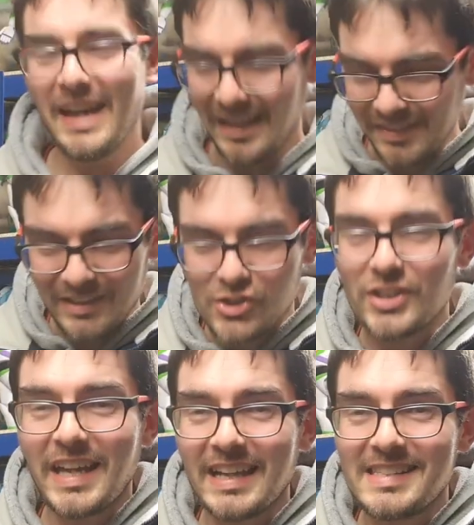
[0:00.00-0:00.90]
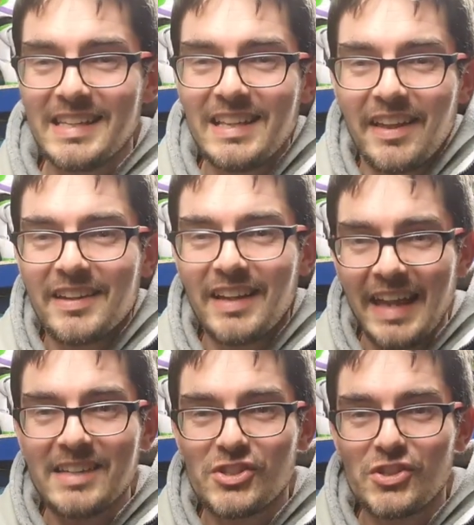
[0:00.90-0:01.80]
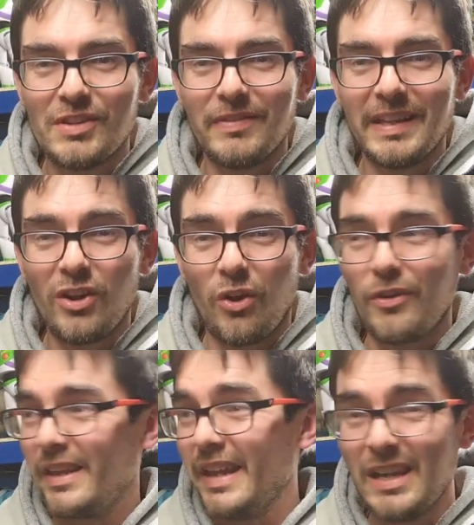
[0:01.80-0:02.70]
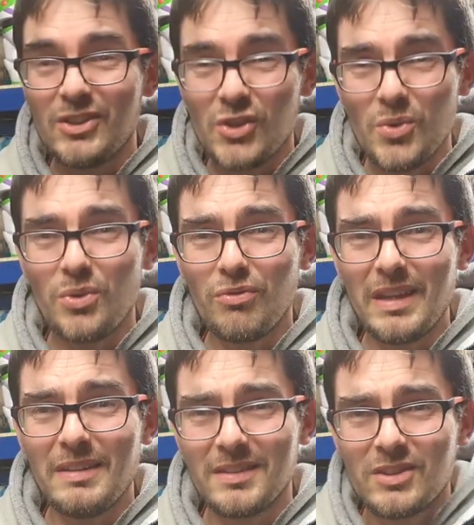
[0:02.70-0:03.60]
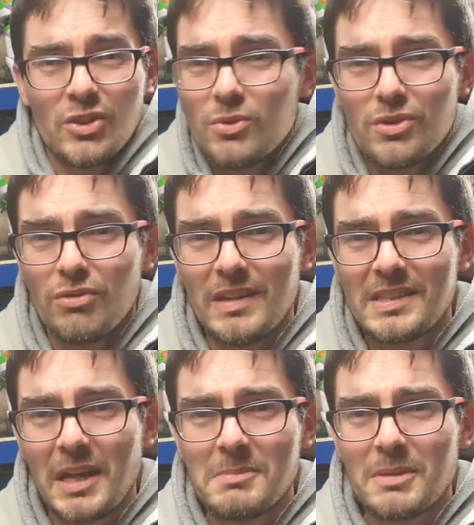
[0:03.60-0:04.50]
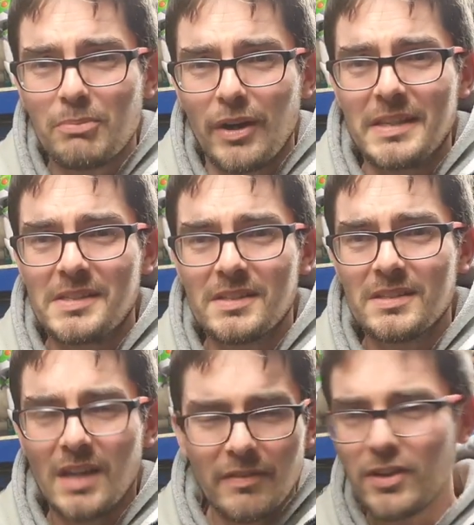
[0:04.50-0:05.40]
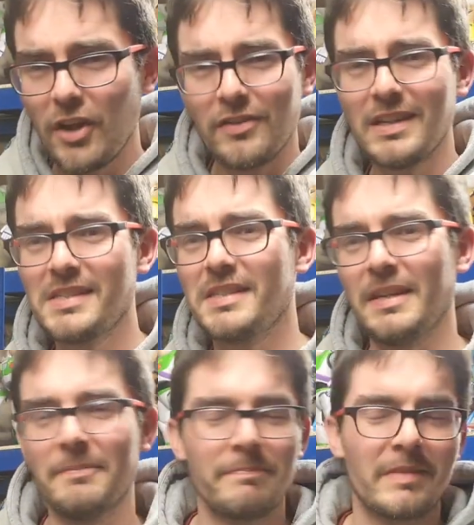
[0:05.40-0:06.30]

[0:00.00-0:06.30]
And that Ducati like HGV lorry, two, three, two to three times the price of a current listing.